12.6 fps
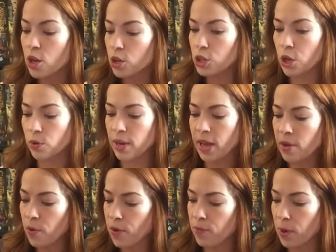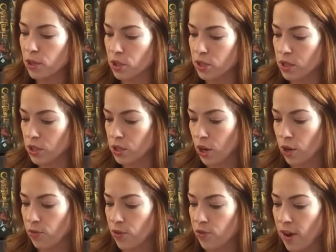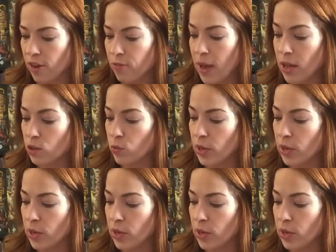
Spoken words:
So now that we've purchased this card for £5,